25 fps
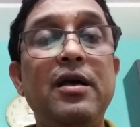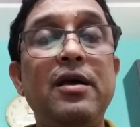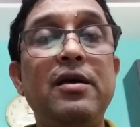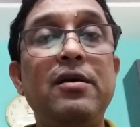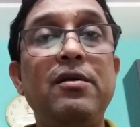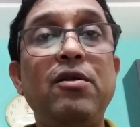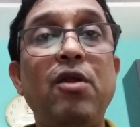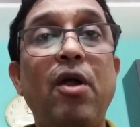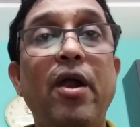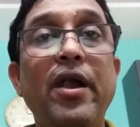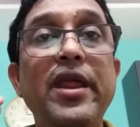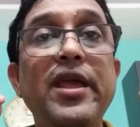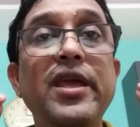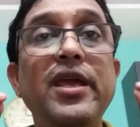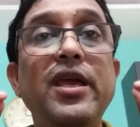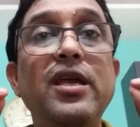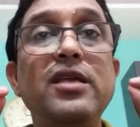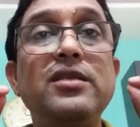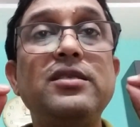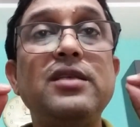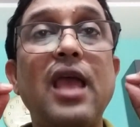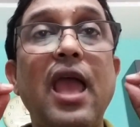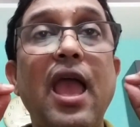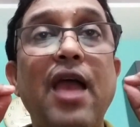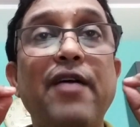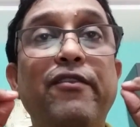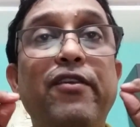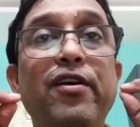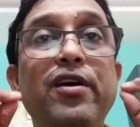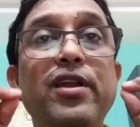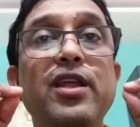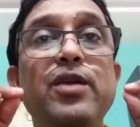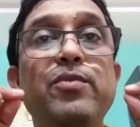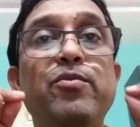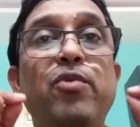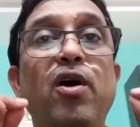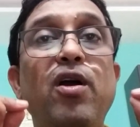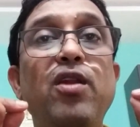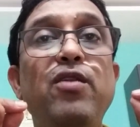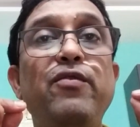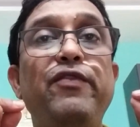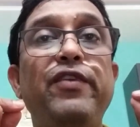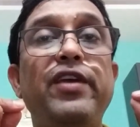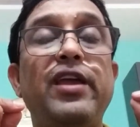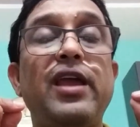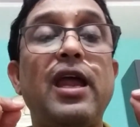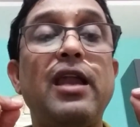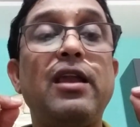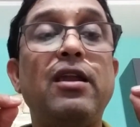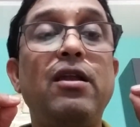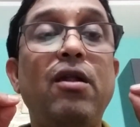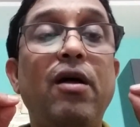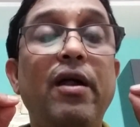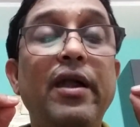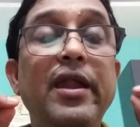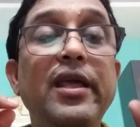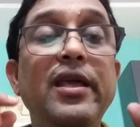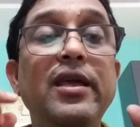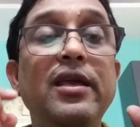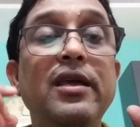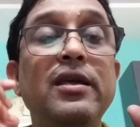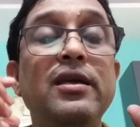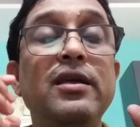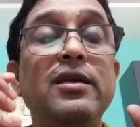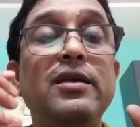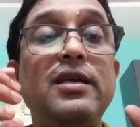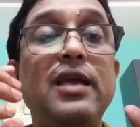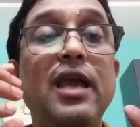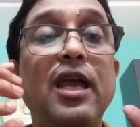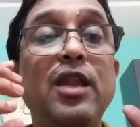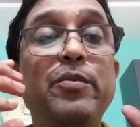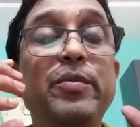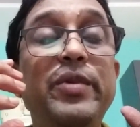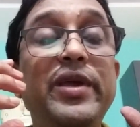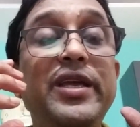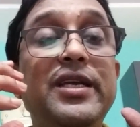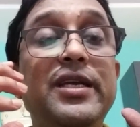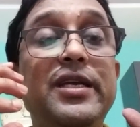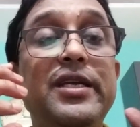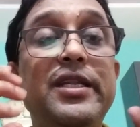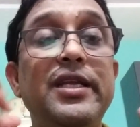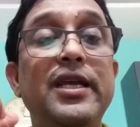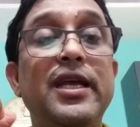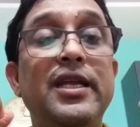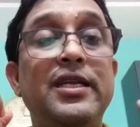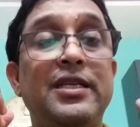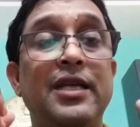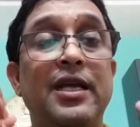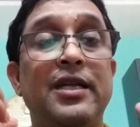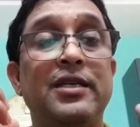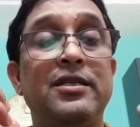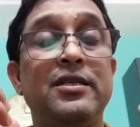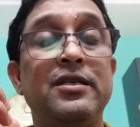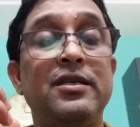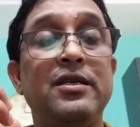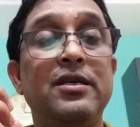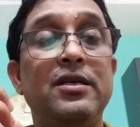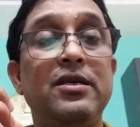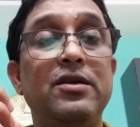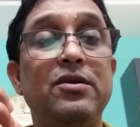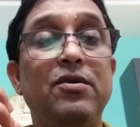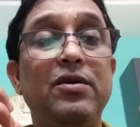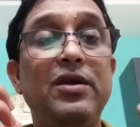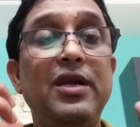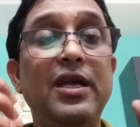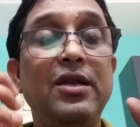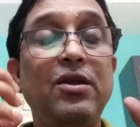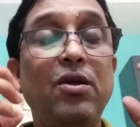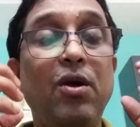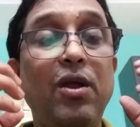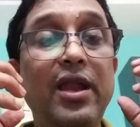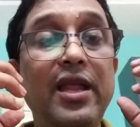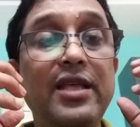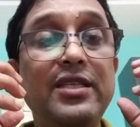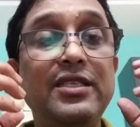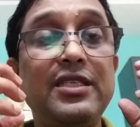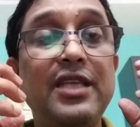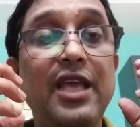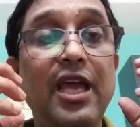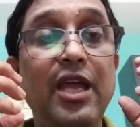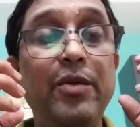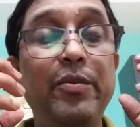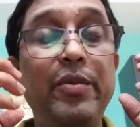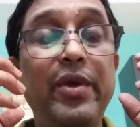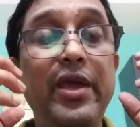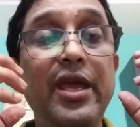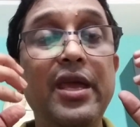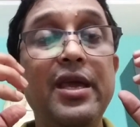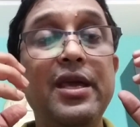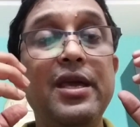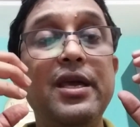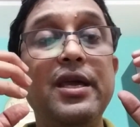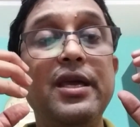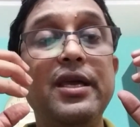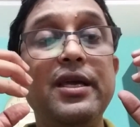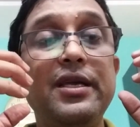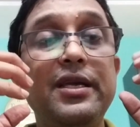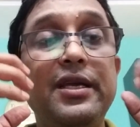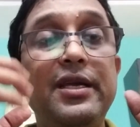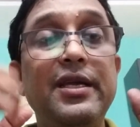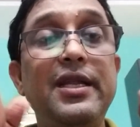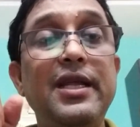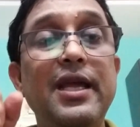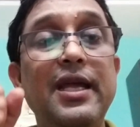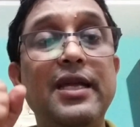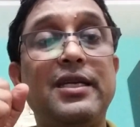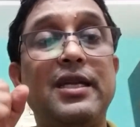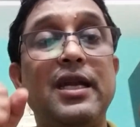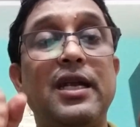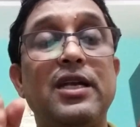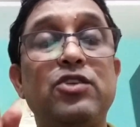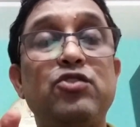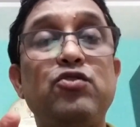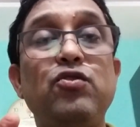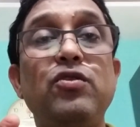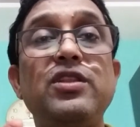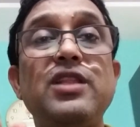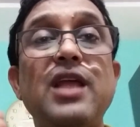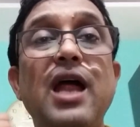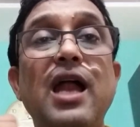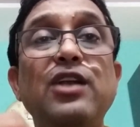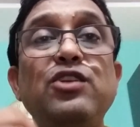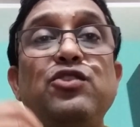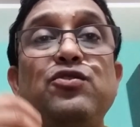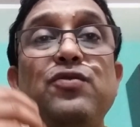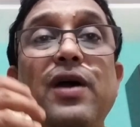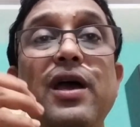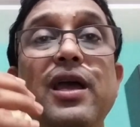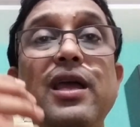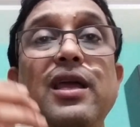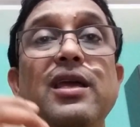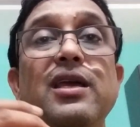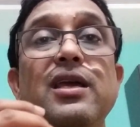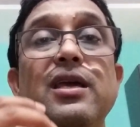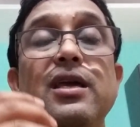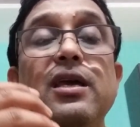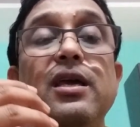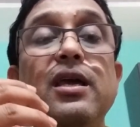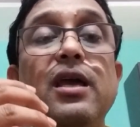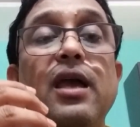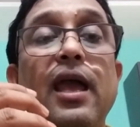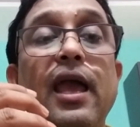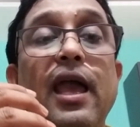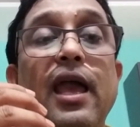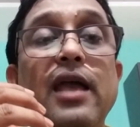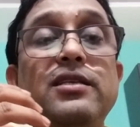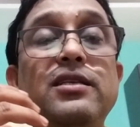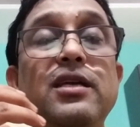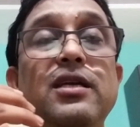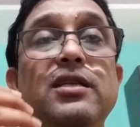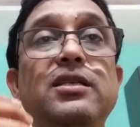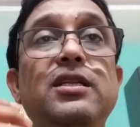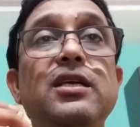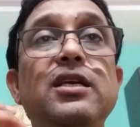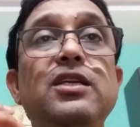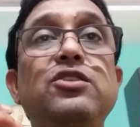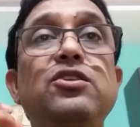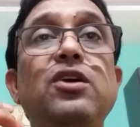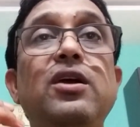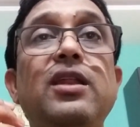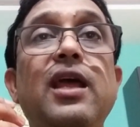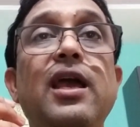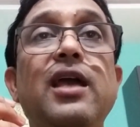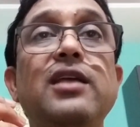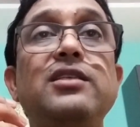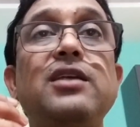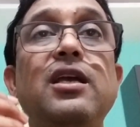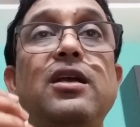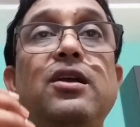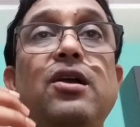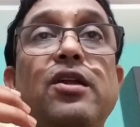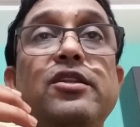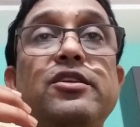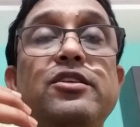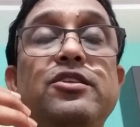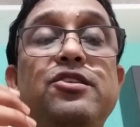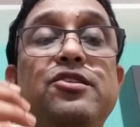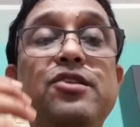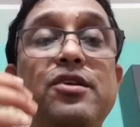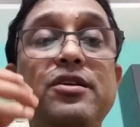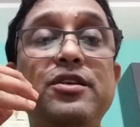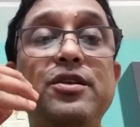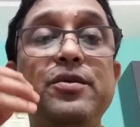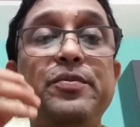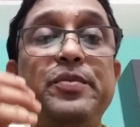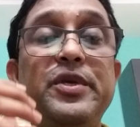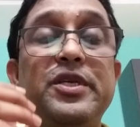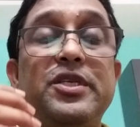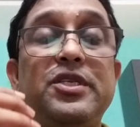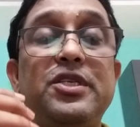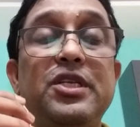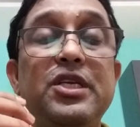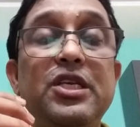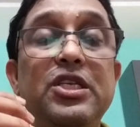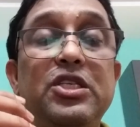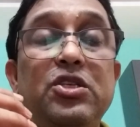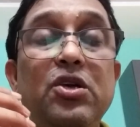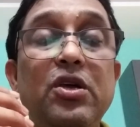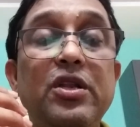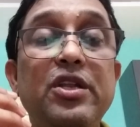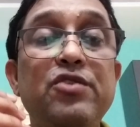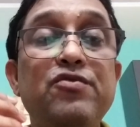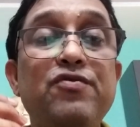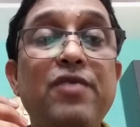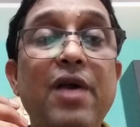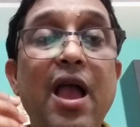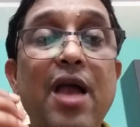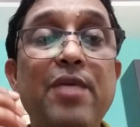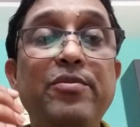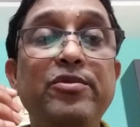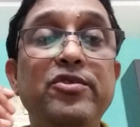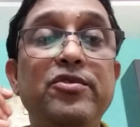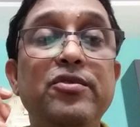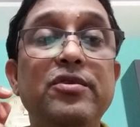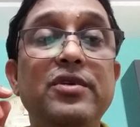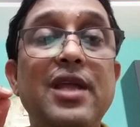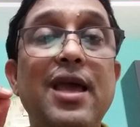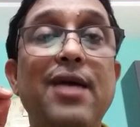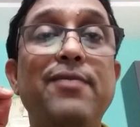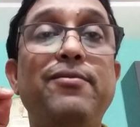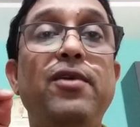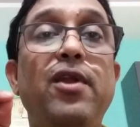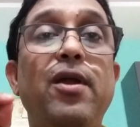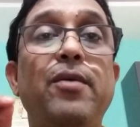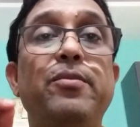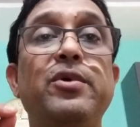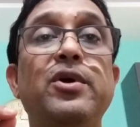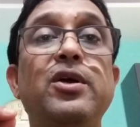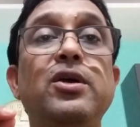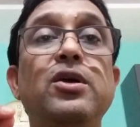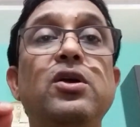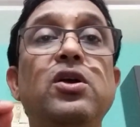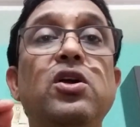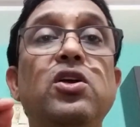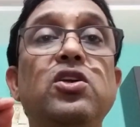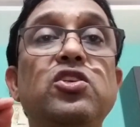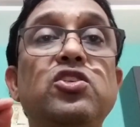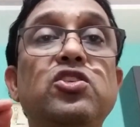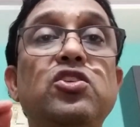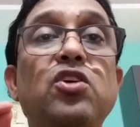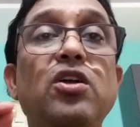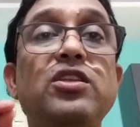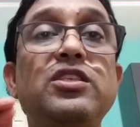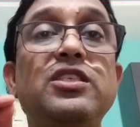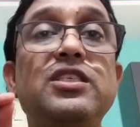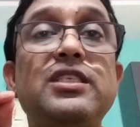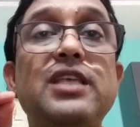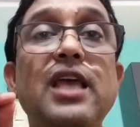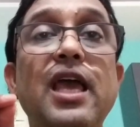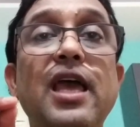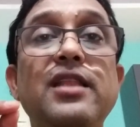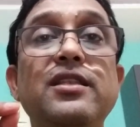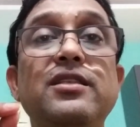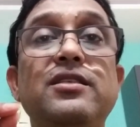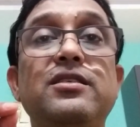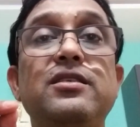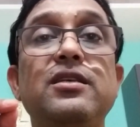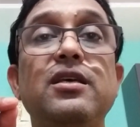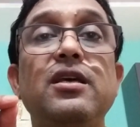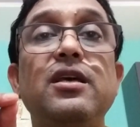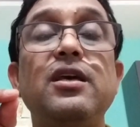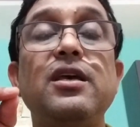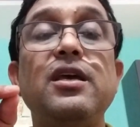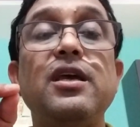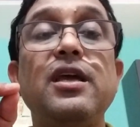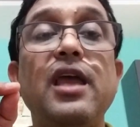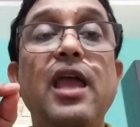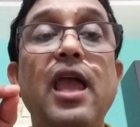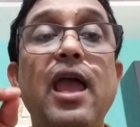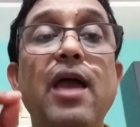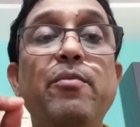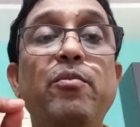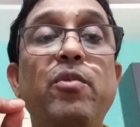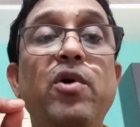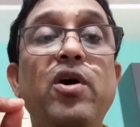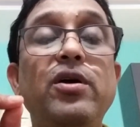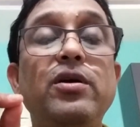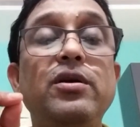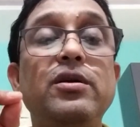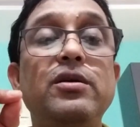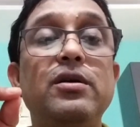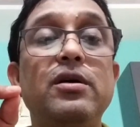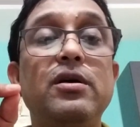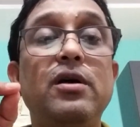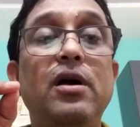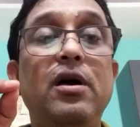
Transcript: learning is ever evolving, and learning can be created. Okay, knowledge can be created. So that's why, as a teacher, as a constructivist teacher, you have to develop such sense among